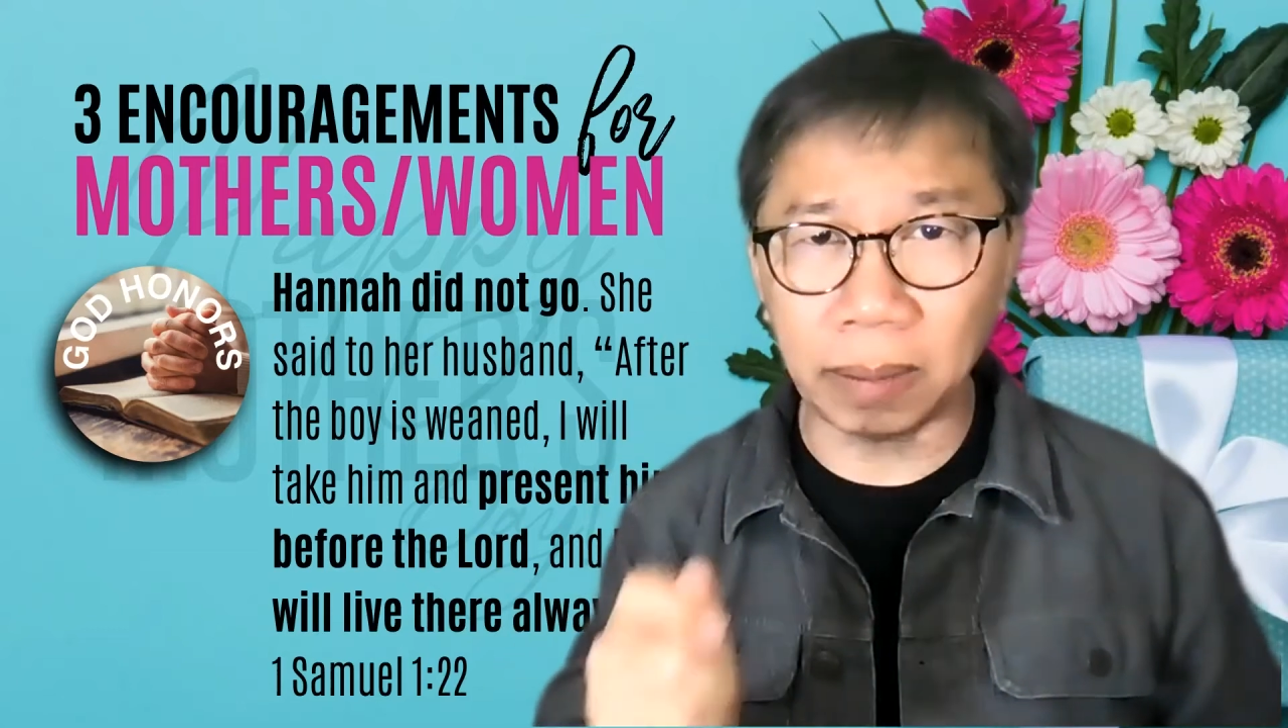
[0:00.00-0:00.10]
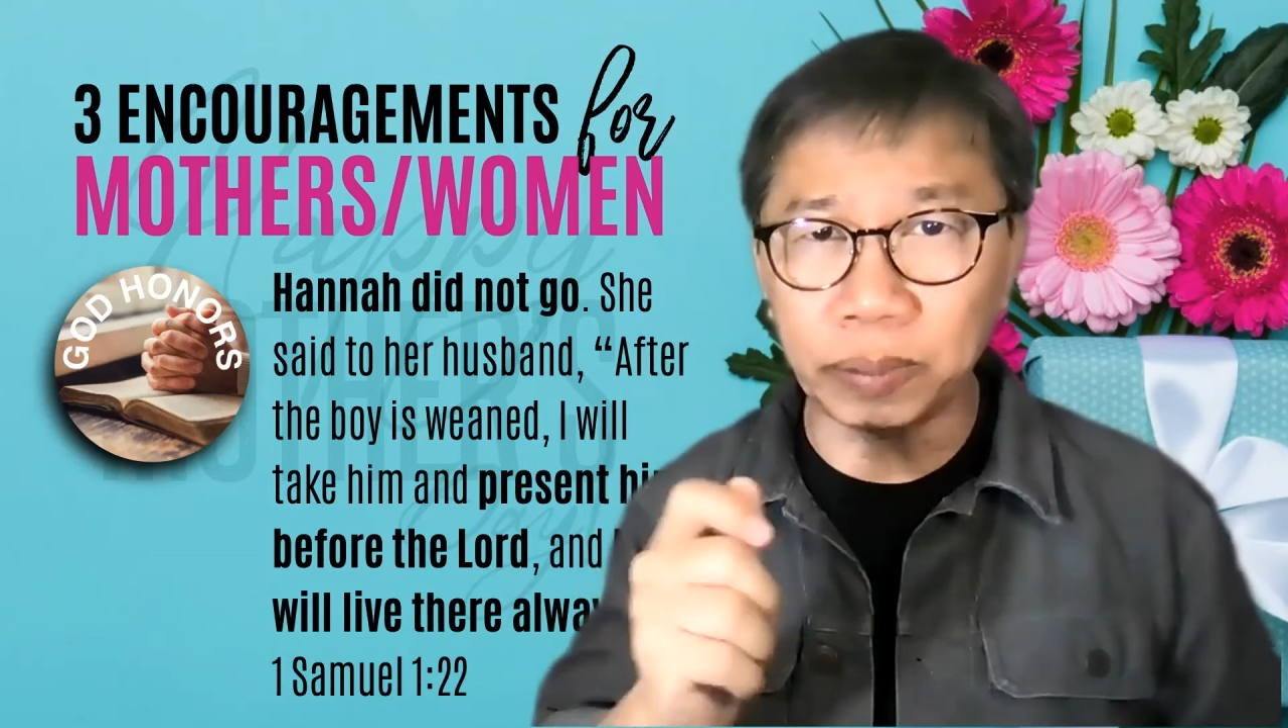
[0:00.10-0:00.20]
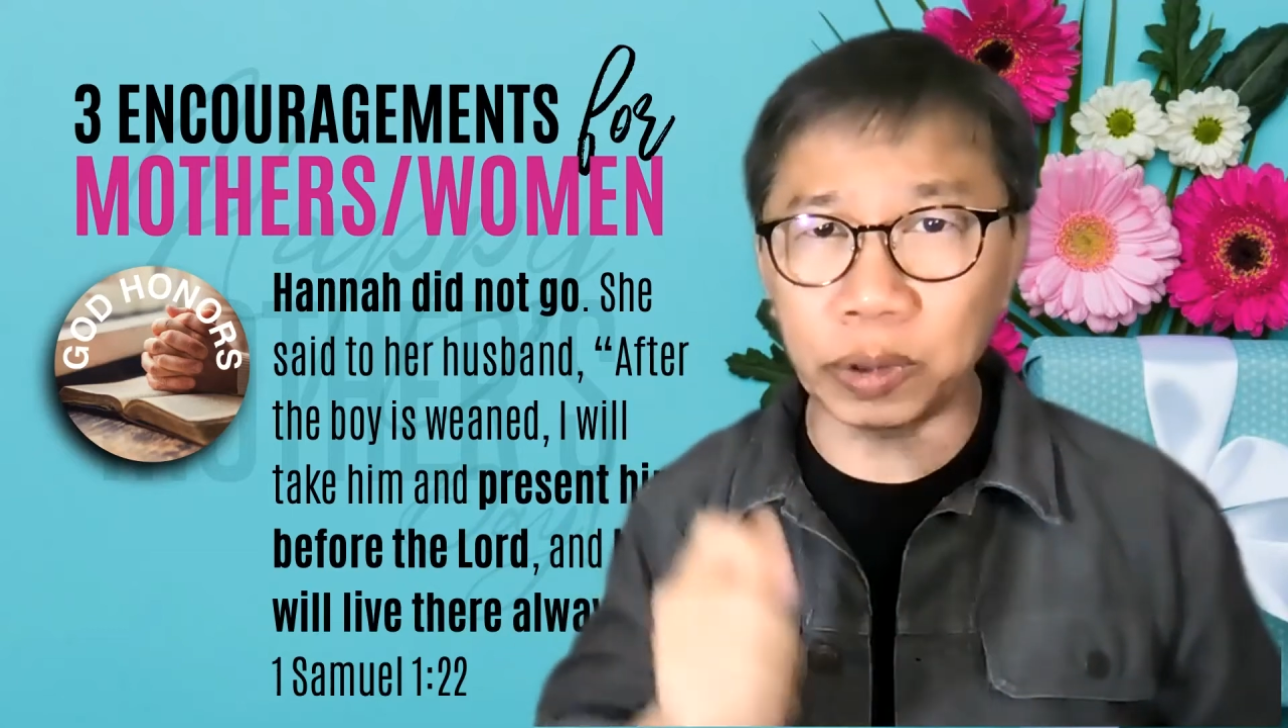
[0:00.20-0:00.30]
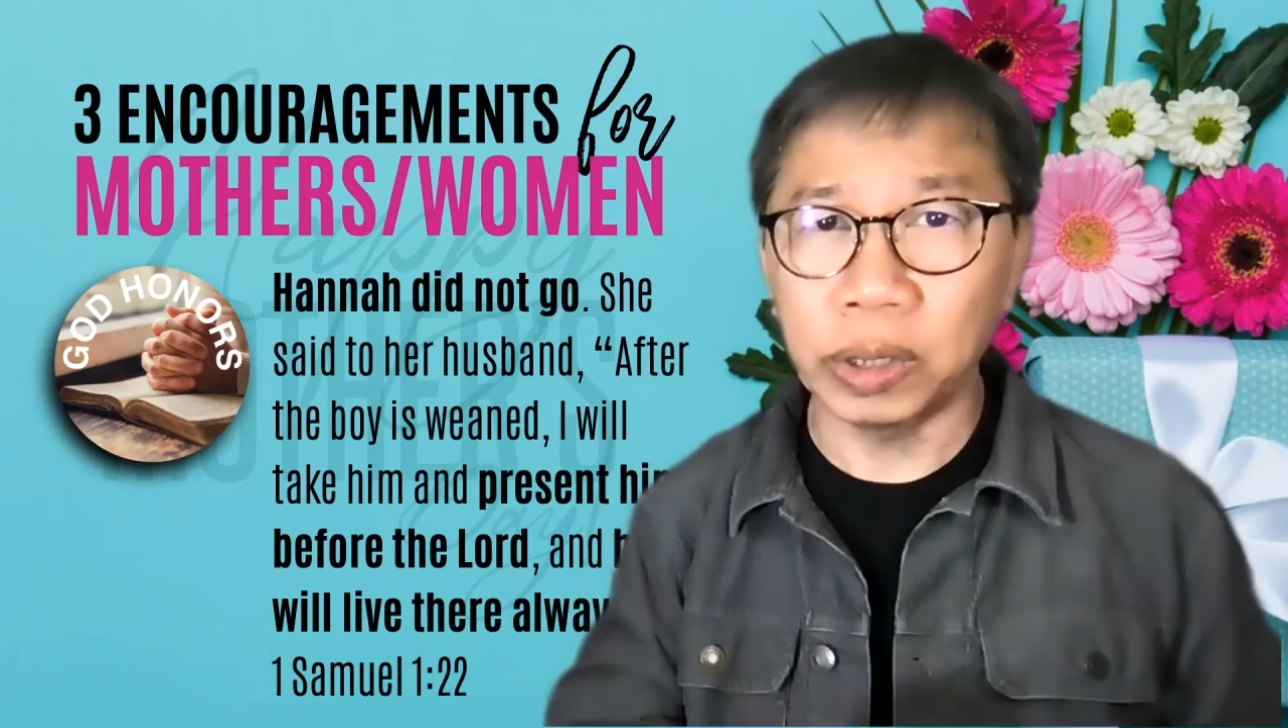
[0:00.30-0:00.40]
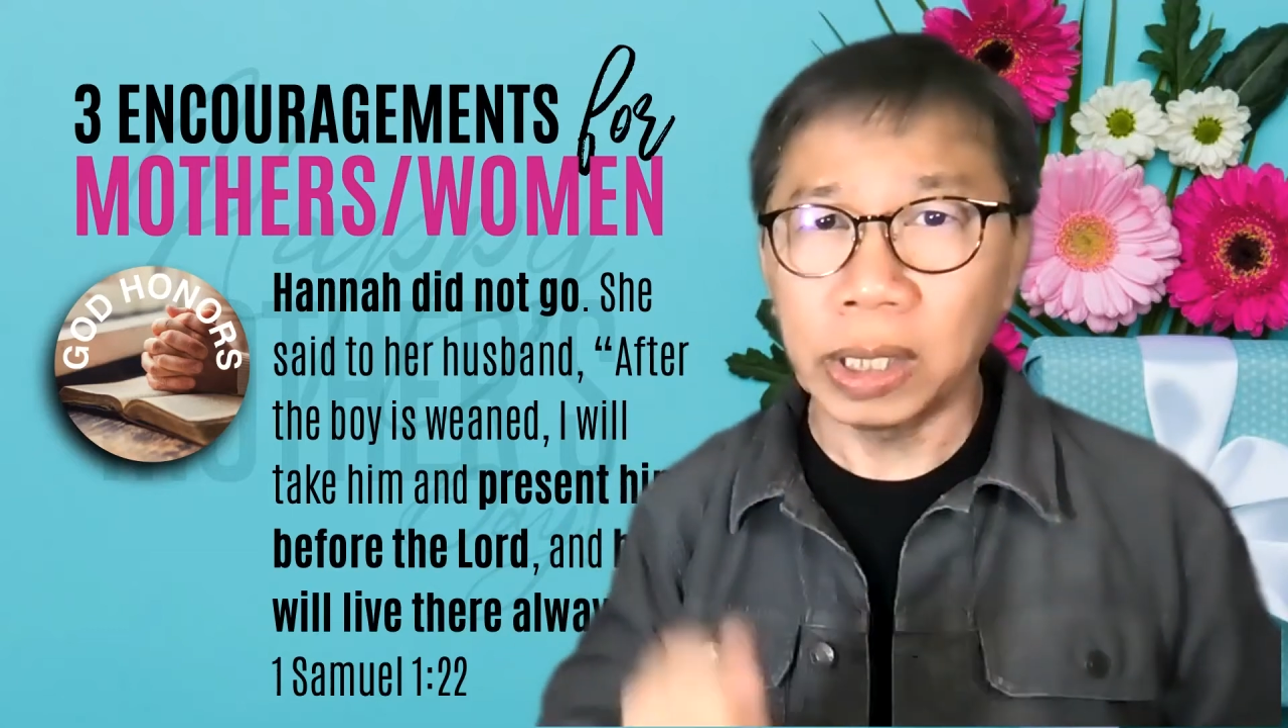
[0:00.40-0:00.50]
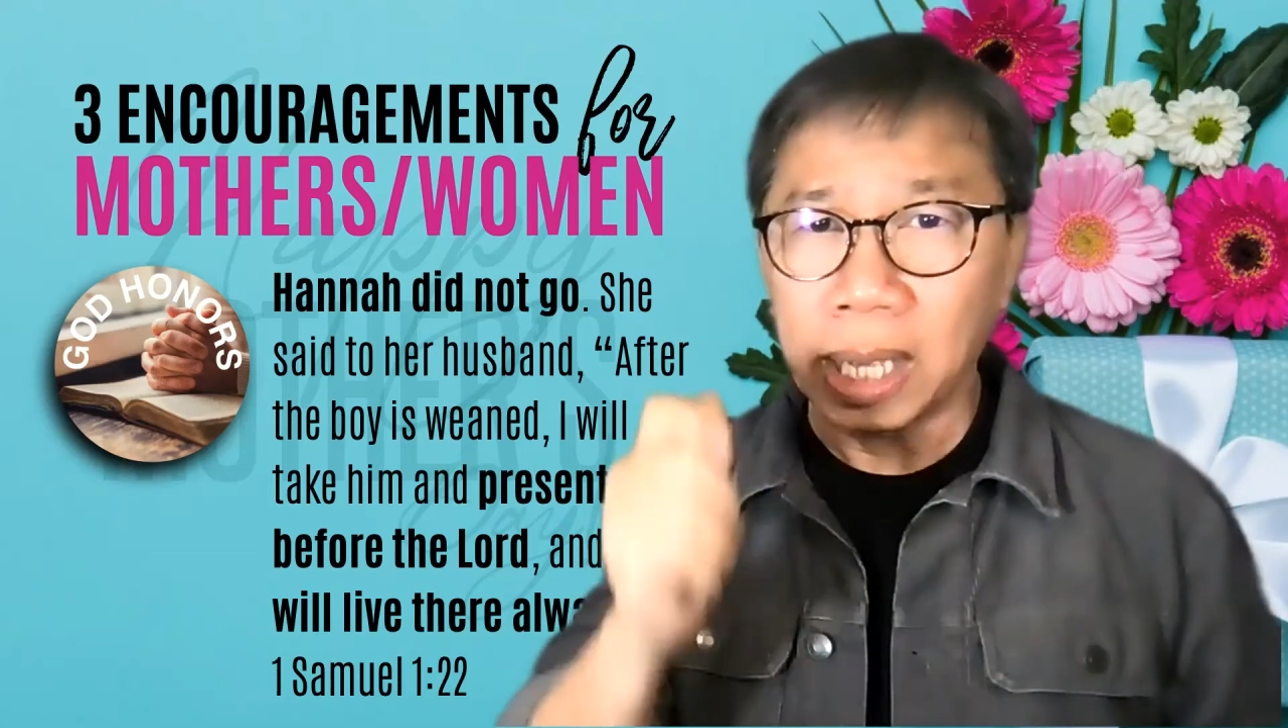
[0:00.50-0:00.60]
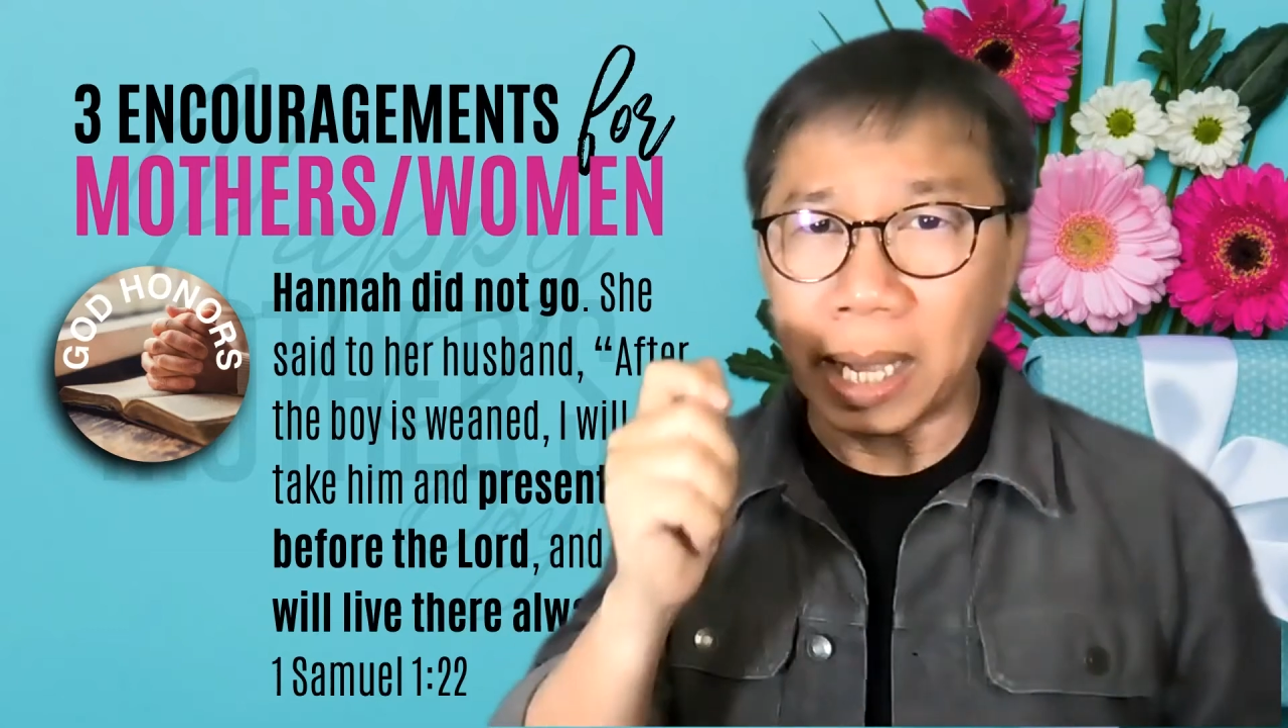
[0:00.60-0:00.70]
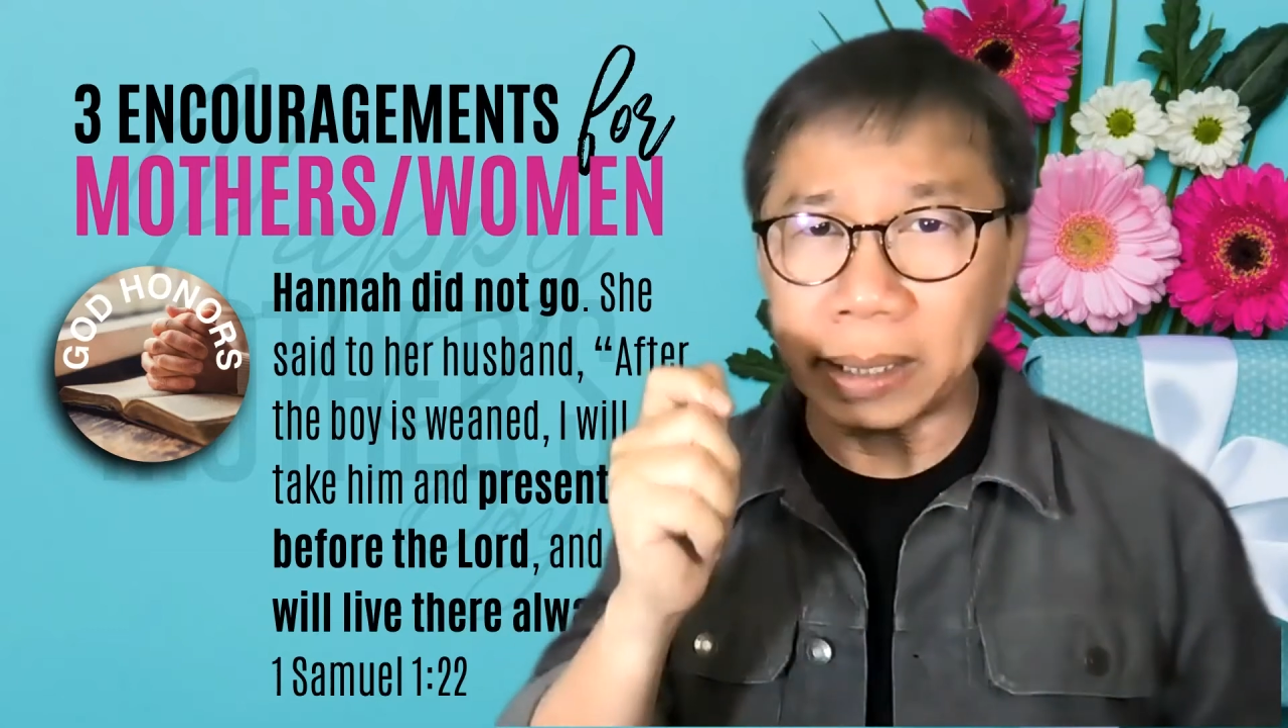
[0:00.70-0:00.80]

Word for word: temple,